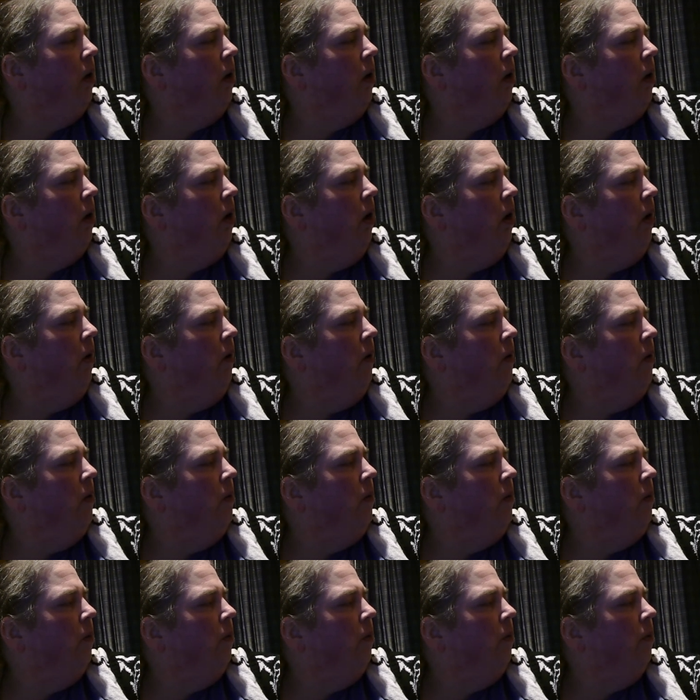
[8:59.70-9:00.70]

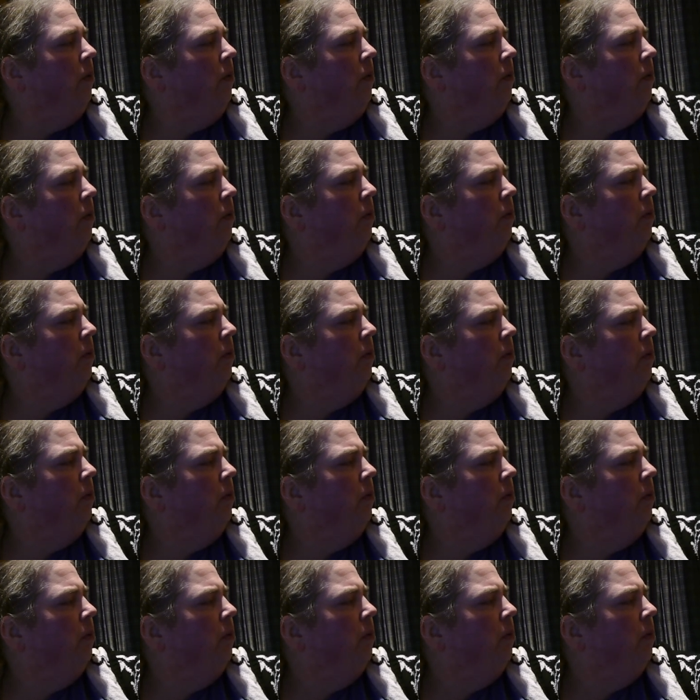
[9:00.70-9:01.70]

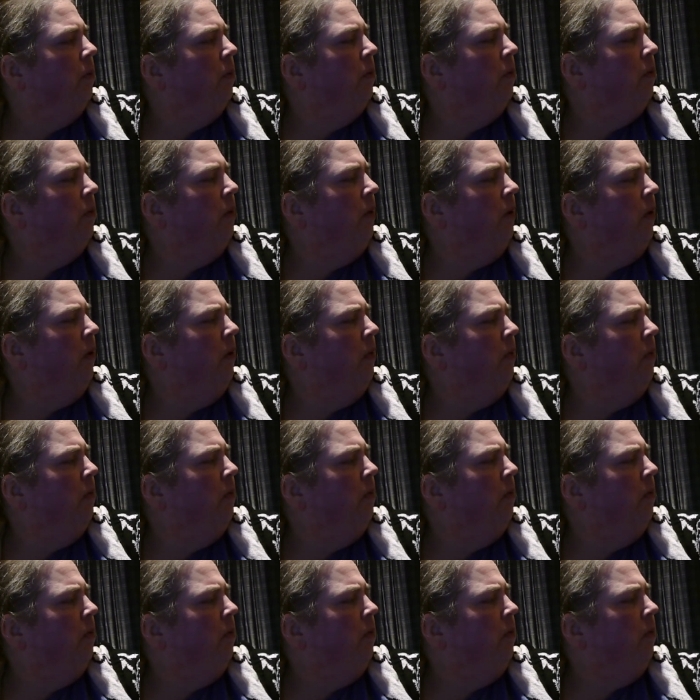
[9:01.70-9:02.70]

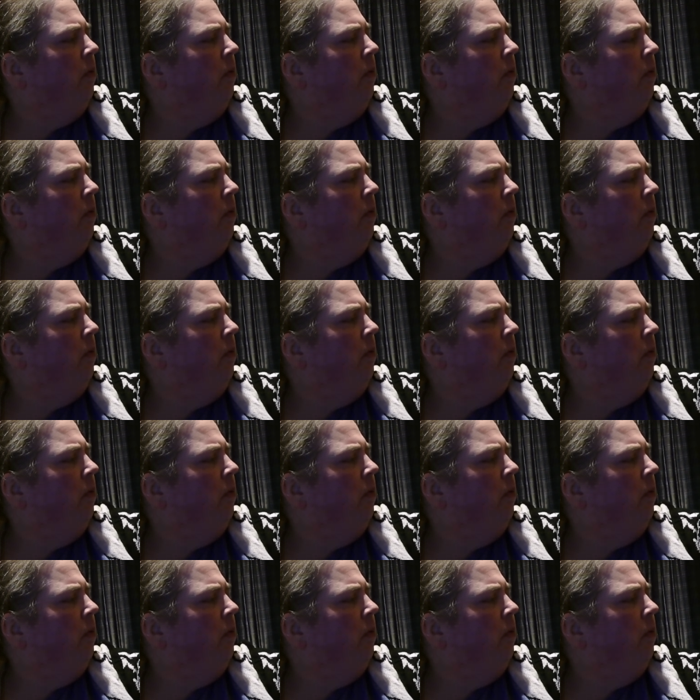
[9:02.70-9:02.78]
[no speech]